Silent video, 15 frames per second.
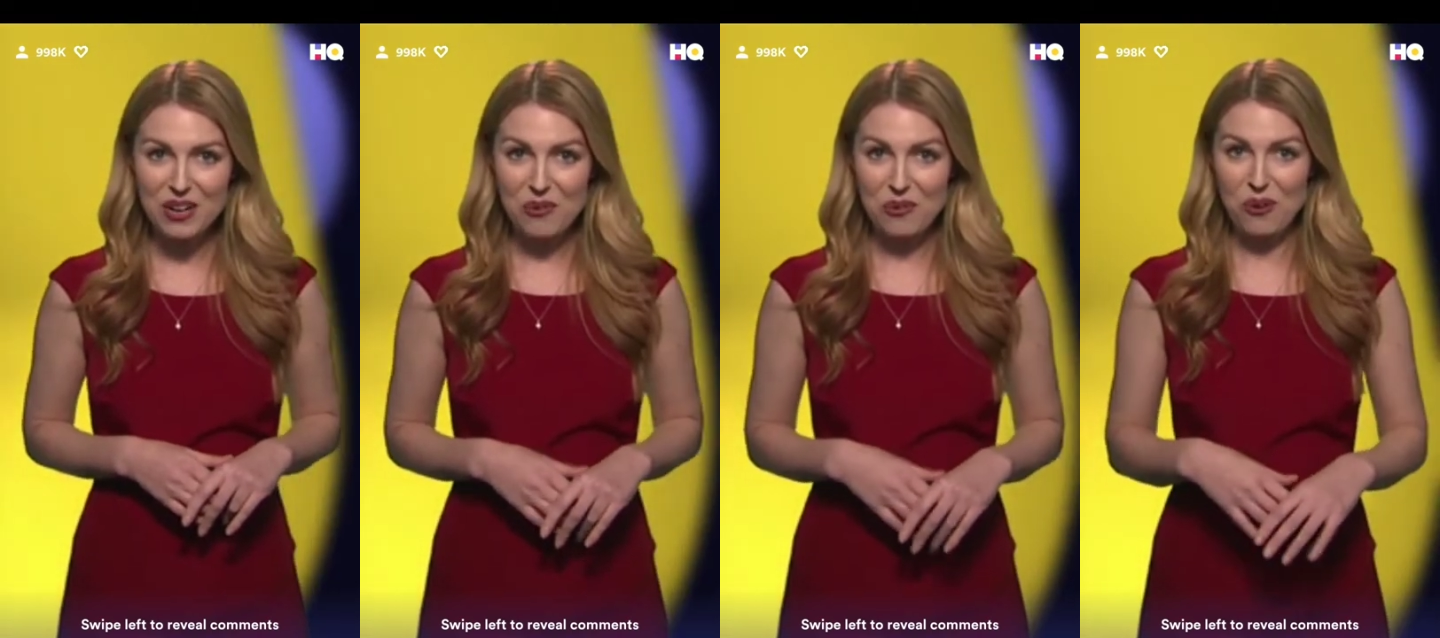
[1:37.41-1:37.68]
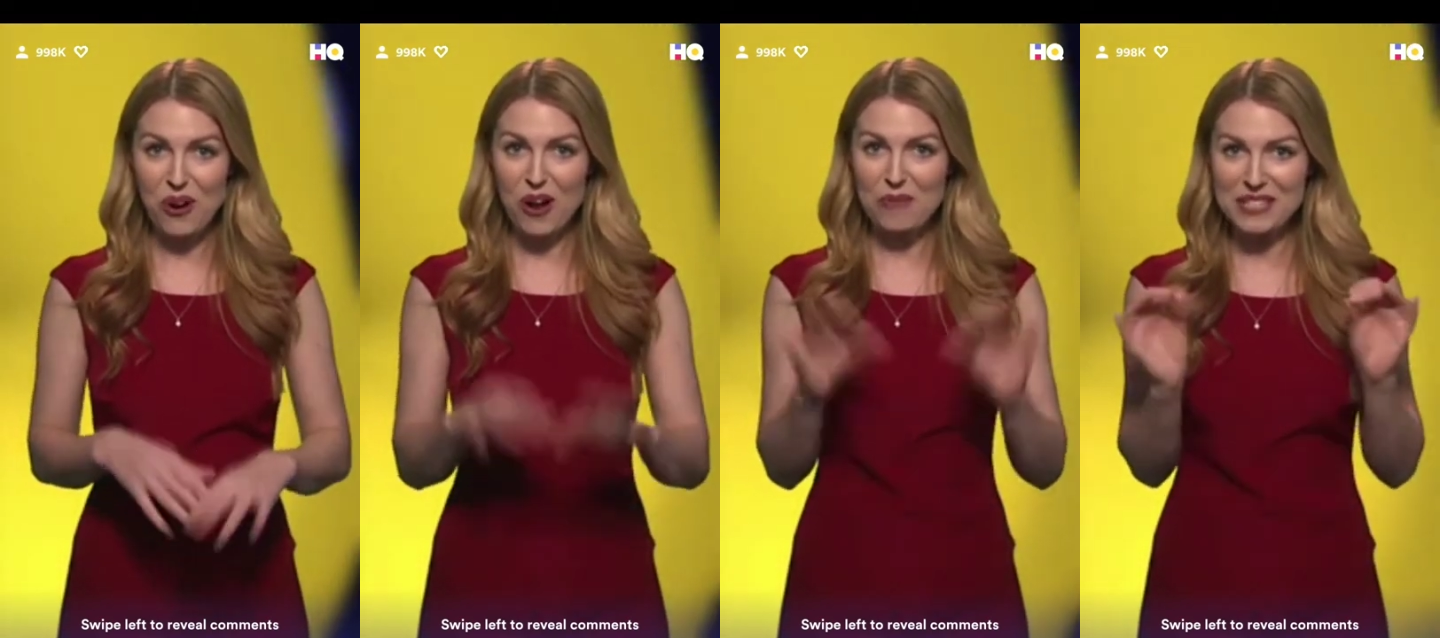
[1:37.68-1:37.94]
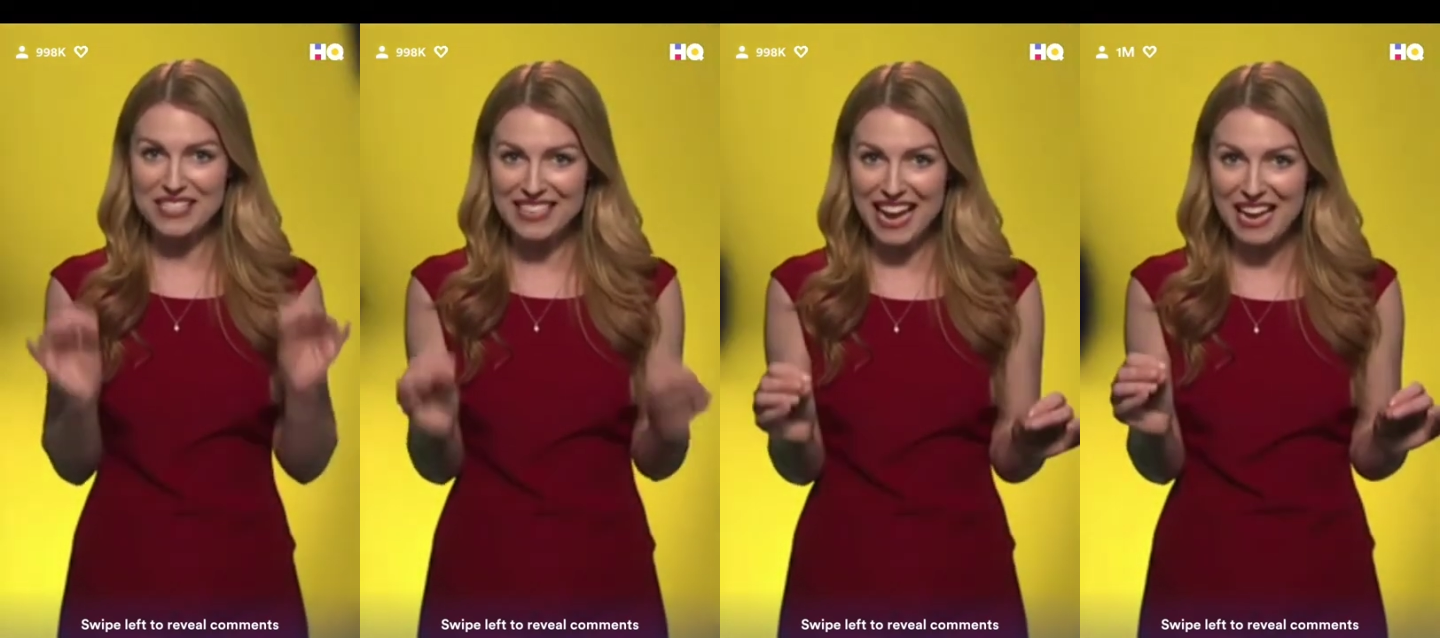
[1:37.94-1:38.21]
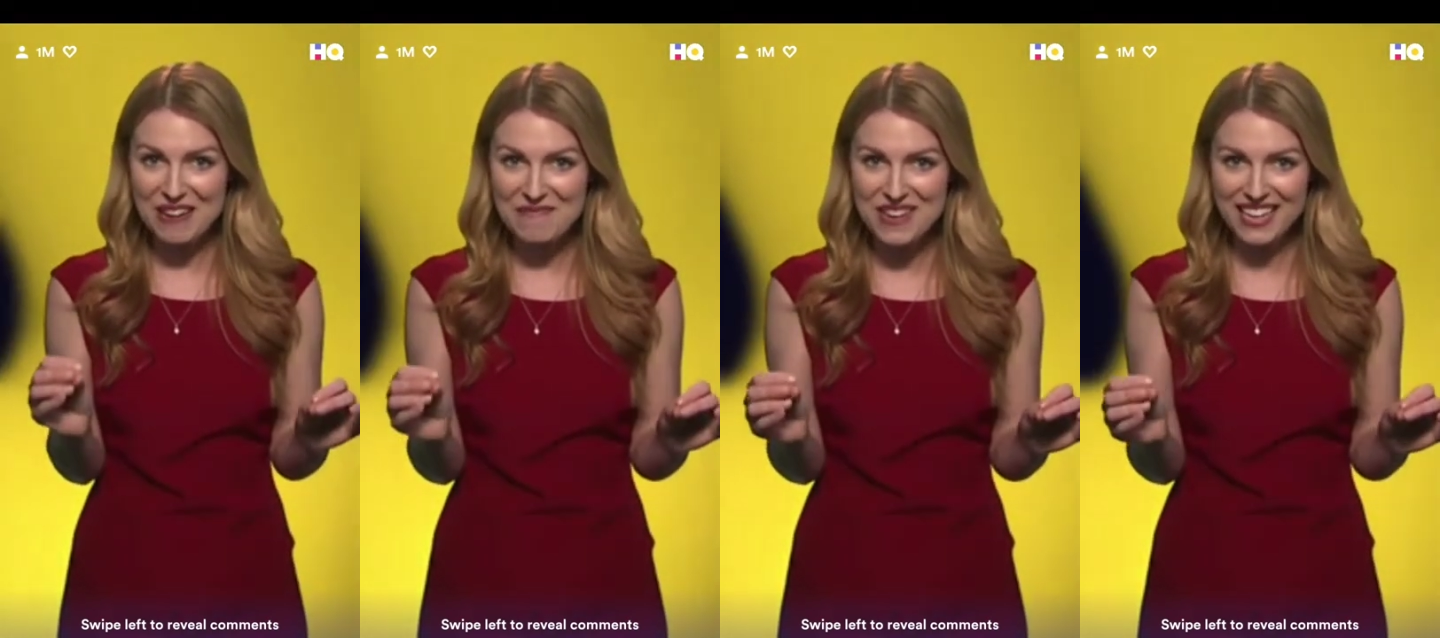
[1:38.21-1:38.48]
We're almost
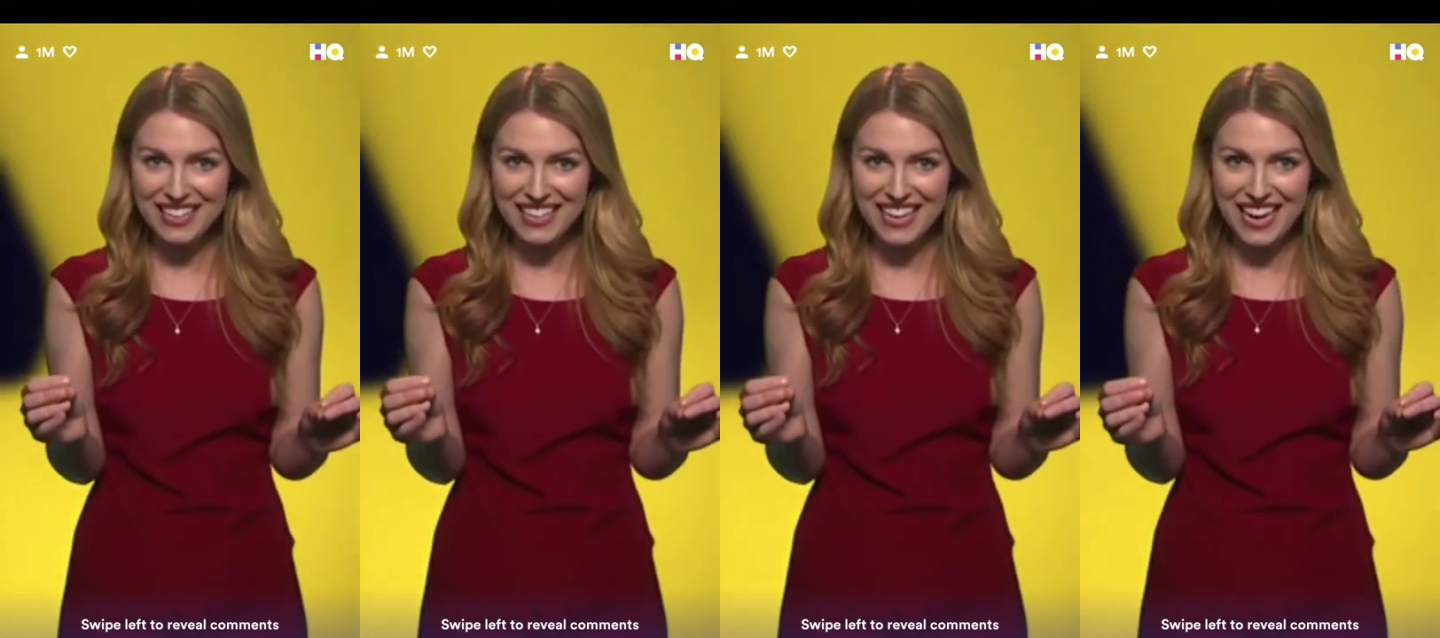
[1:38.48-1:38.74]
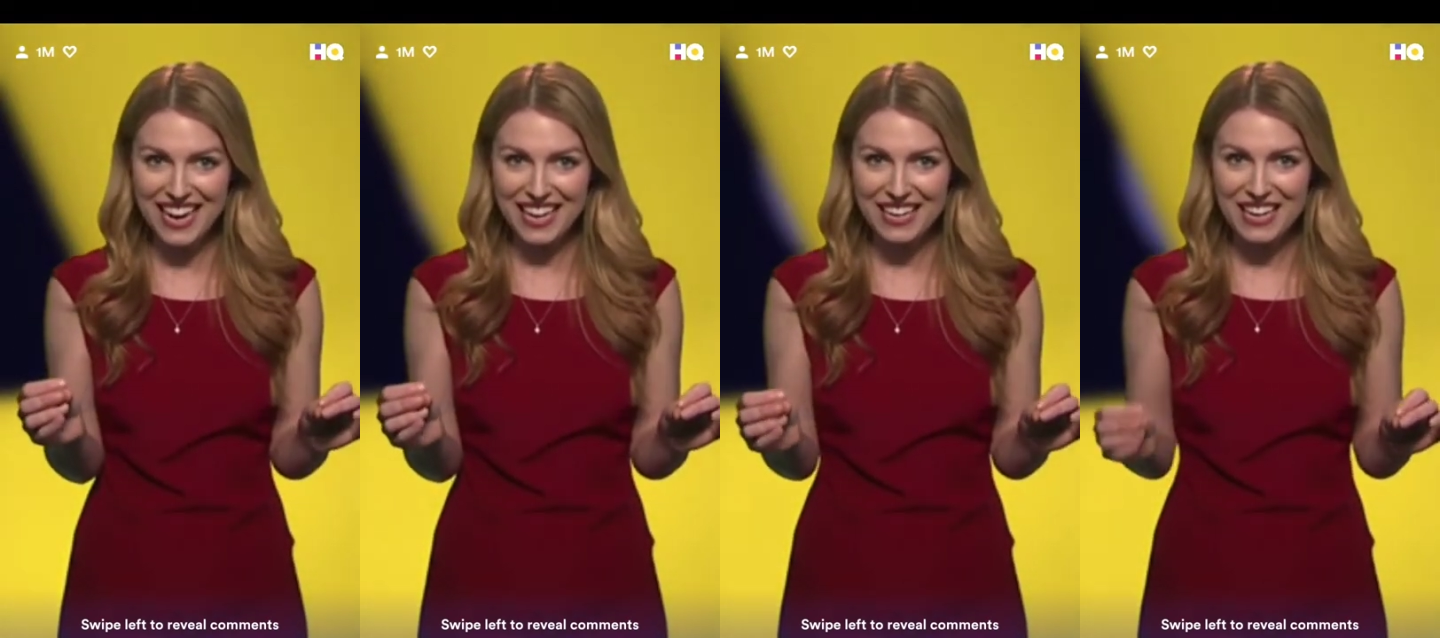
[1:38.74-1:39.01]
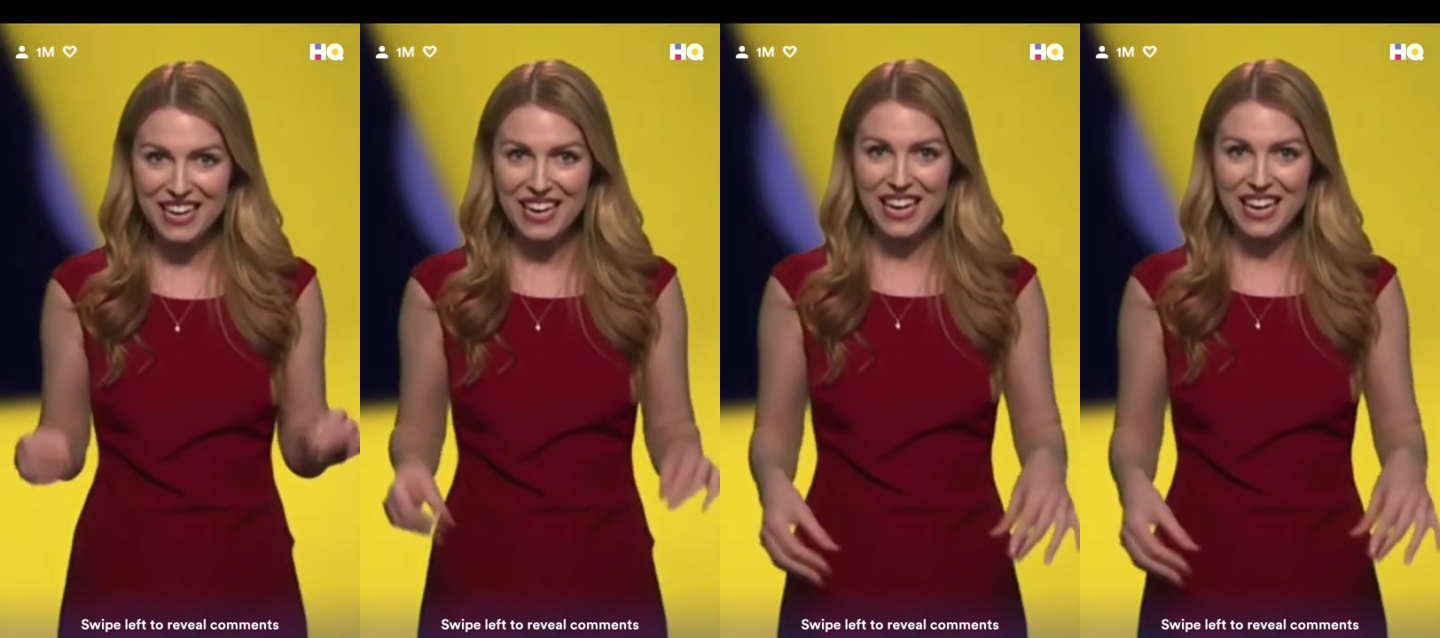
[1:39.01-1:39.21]
at a million.